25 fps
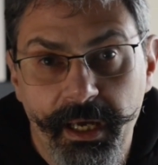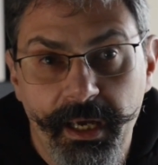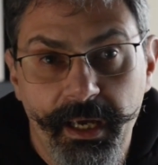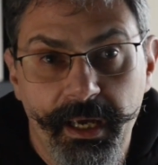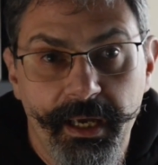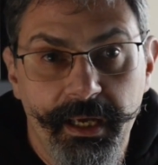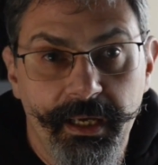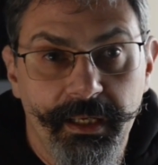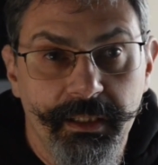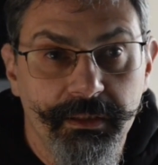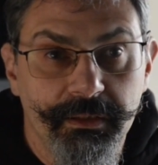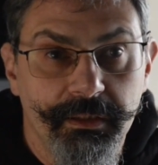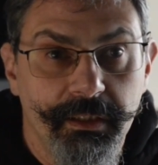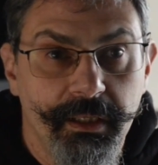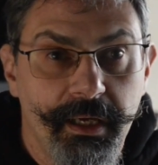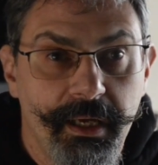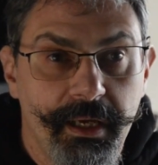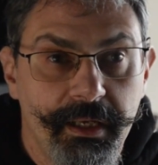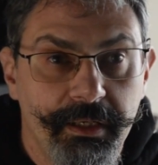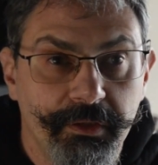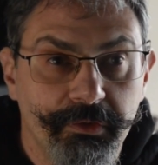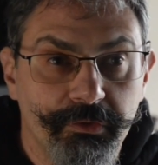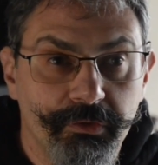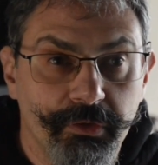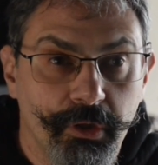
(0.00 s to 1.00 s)
and
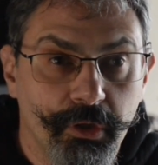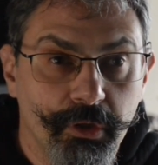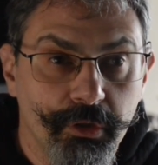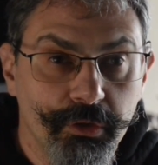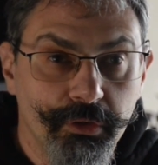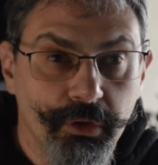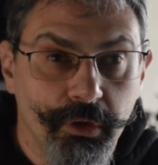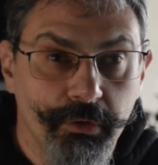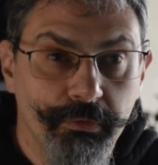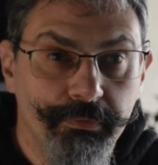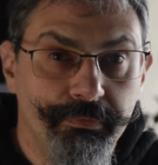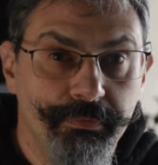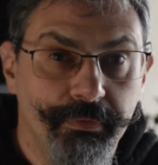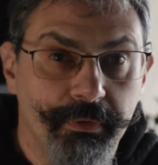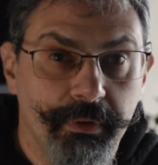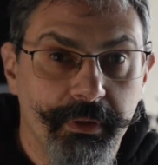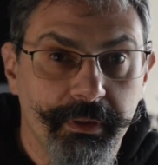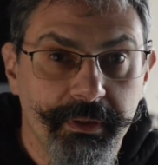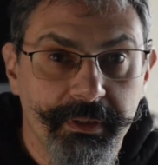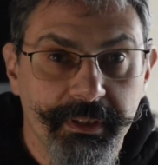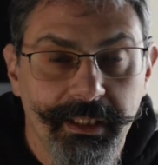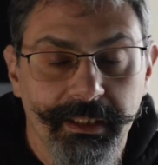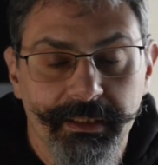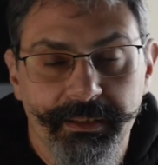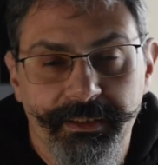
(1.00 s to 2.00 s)
any sort of
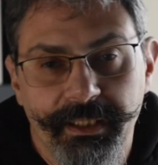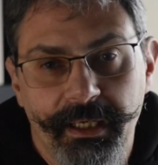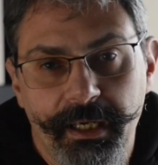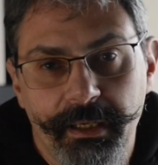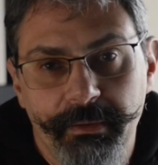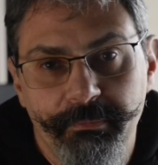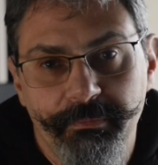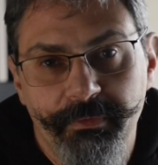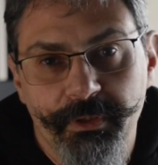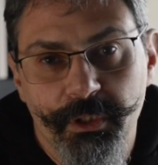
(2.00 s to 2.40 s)
uh, real-time